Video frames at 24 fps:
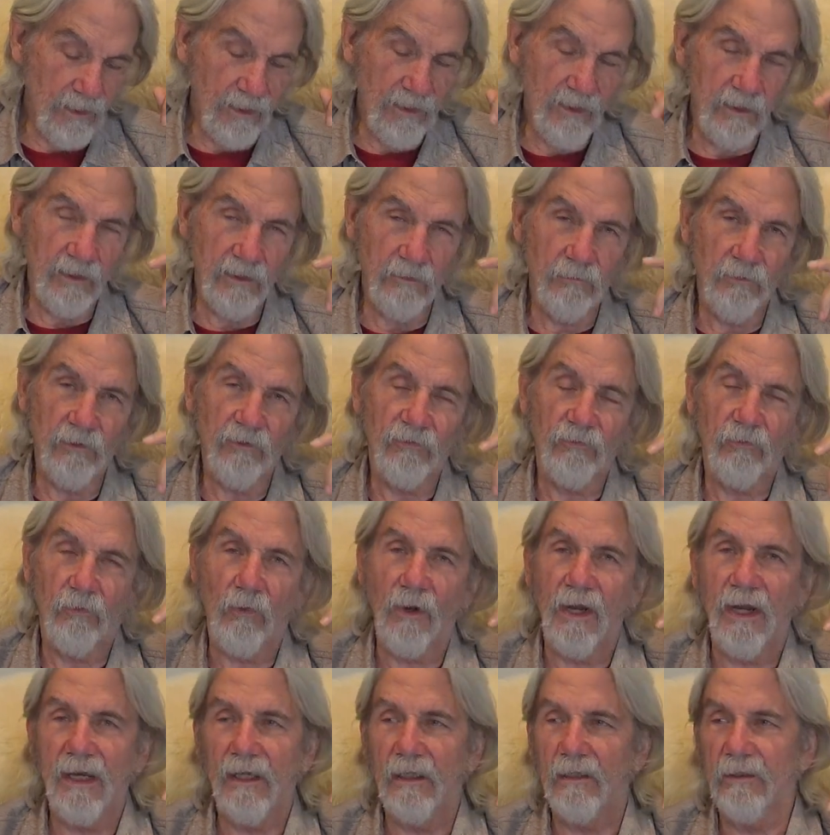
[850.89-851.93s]
It was
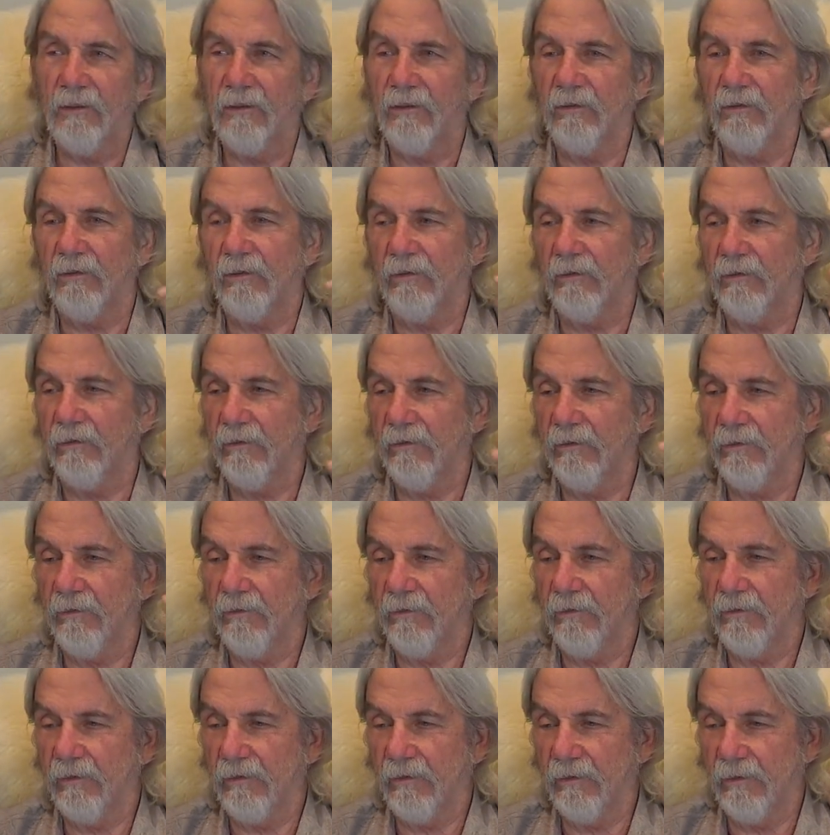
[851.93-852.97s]
while
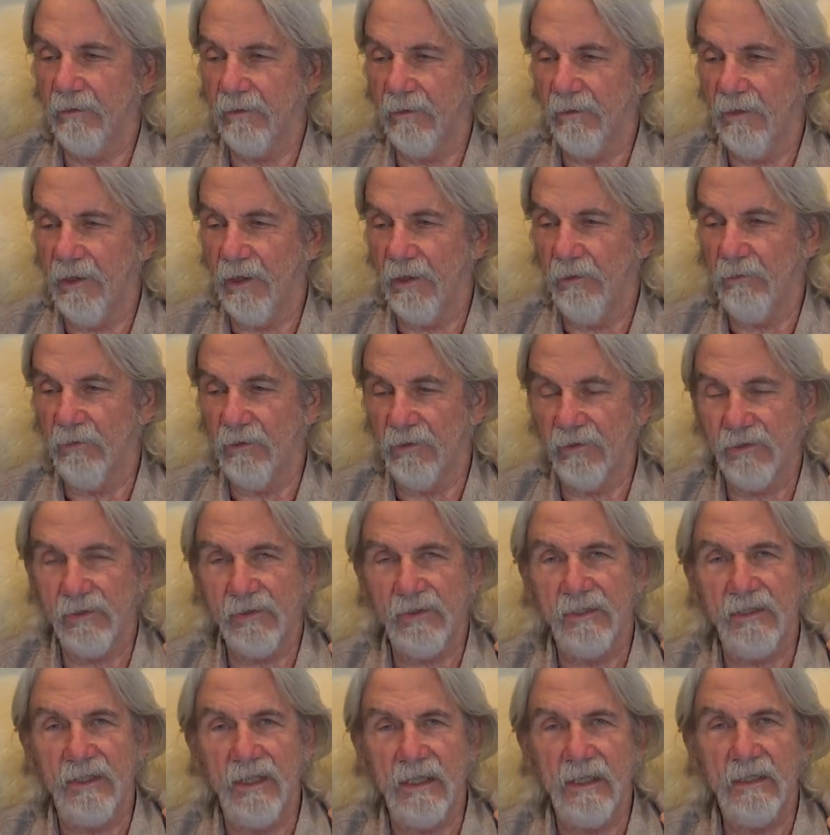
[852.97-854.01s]
there was
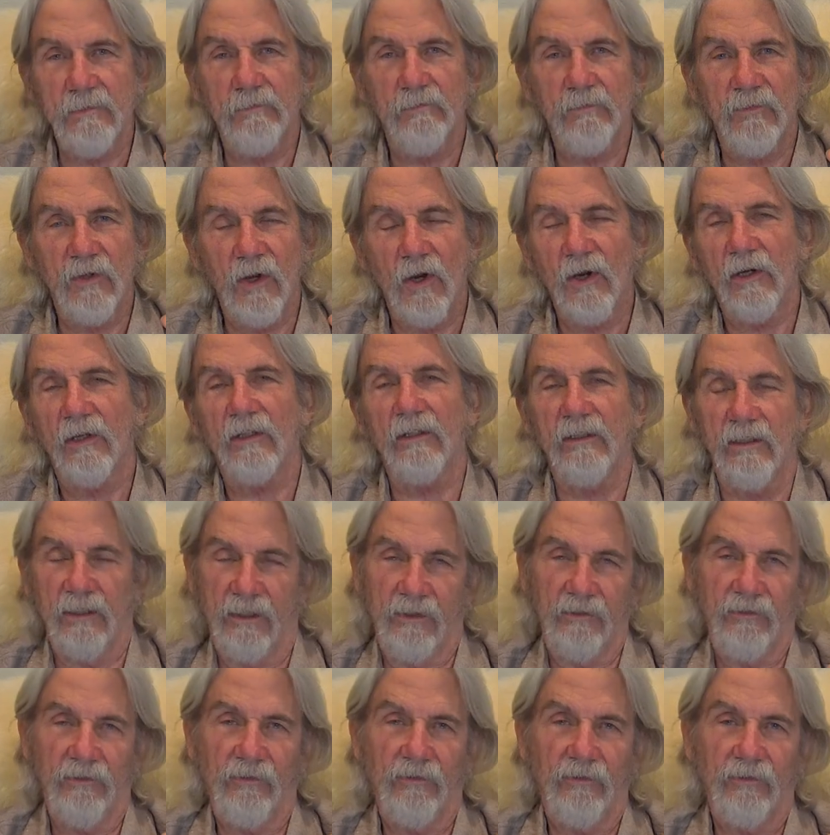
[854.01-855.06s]
deep
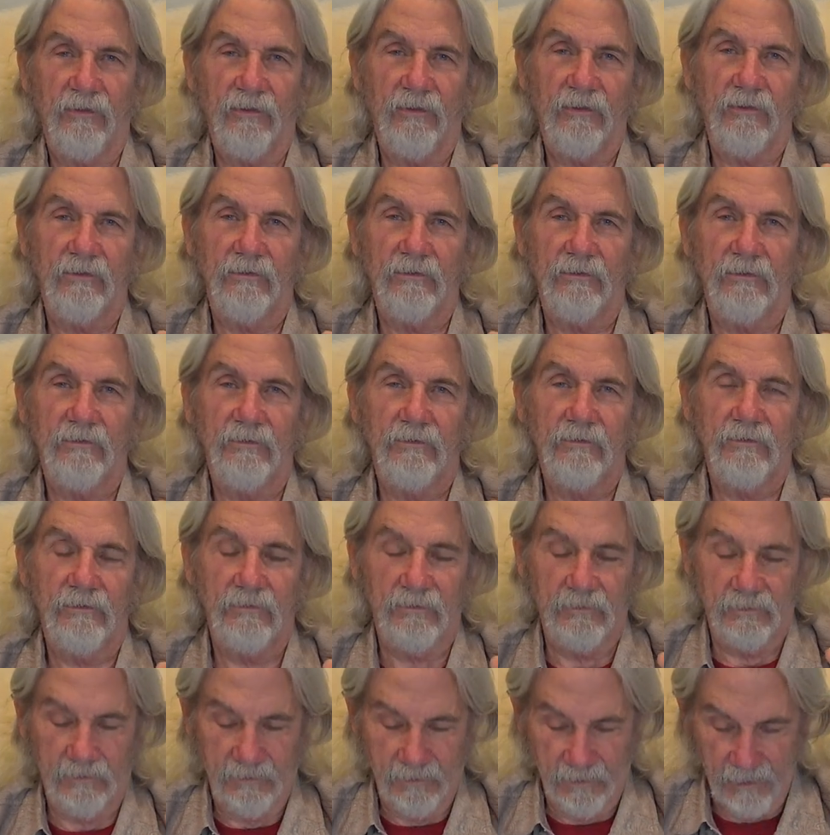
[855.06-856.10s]
darkness
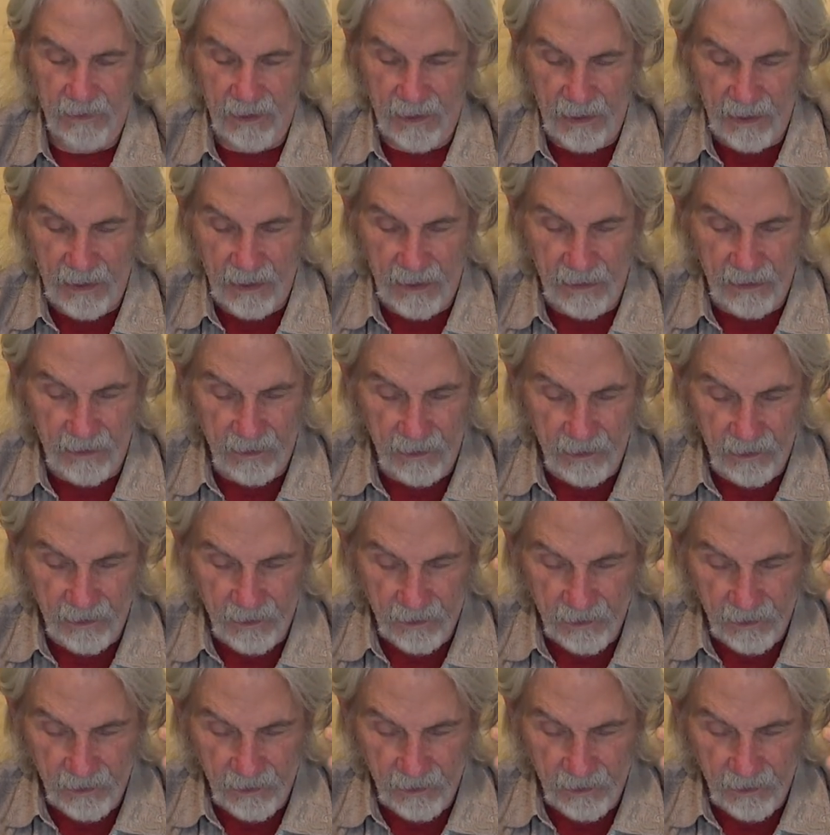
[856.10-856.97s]
and